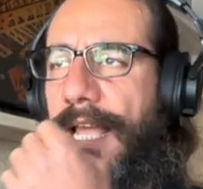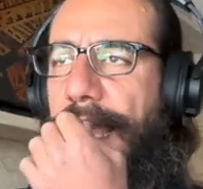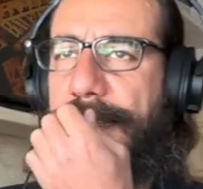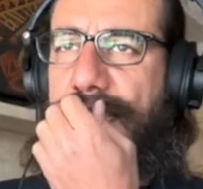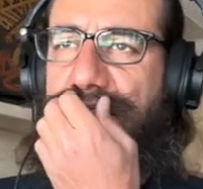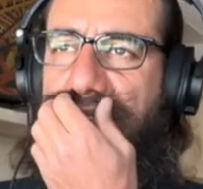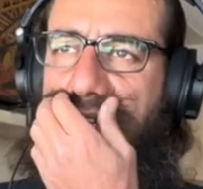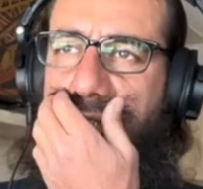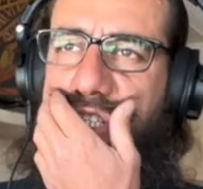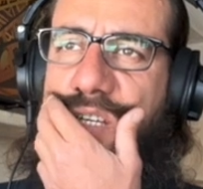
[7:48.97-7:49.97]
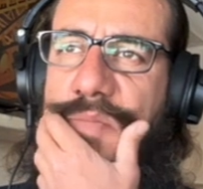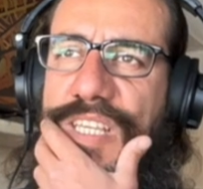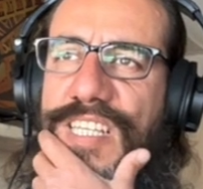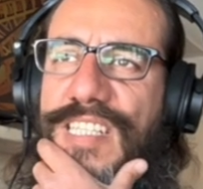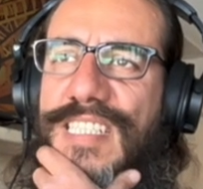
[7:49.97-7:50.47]
And this essentially
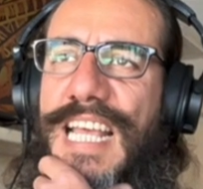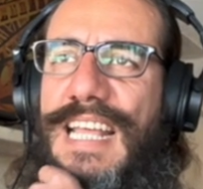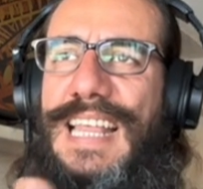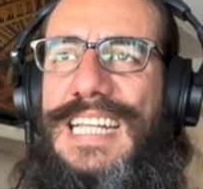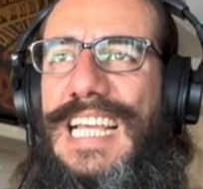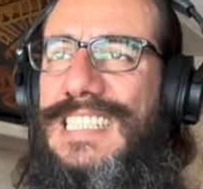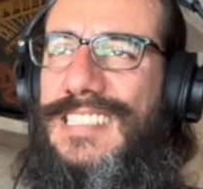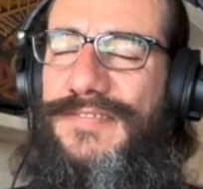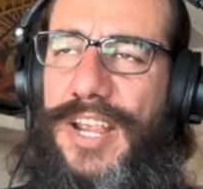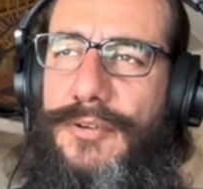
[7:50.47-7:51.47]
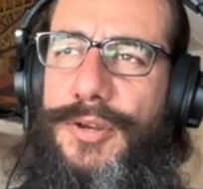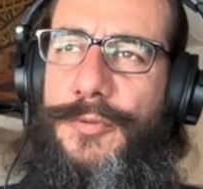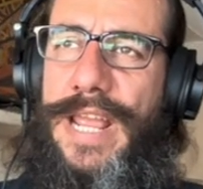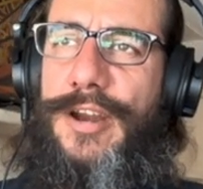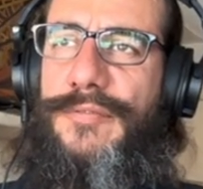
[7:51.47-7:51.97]
means that it's very
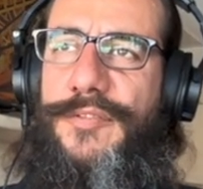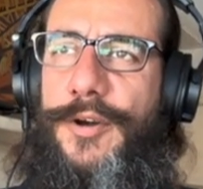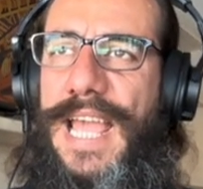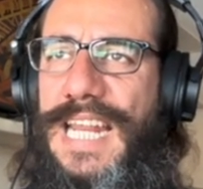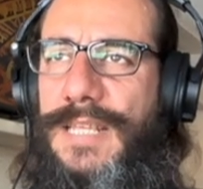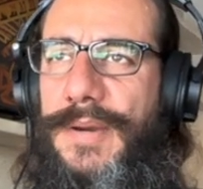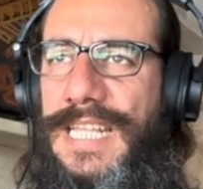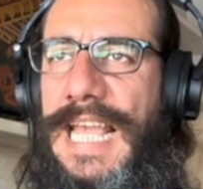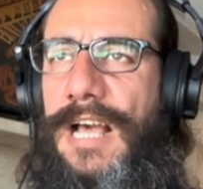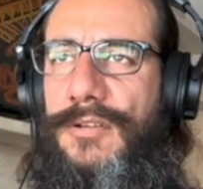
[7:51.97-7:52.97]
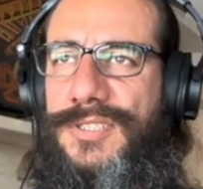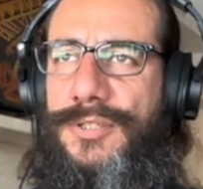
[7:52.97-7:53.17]
rare for anybody else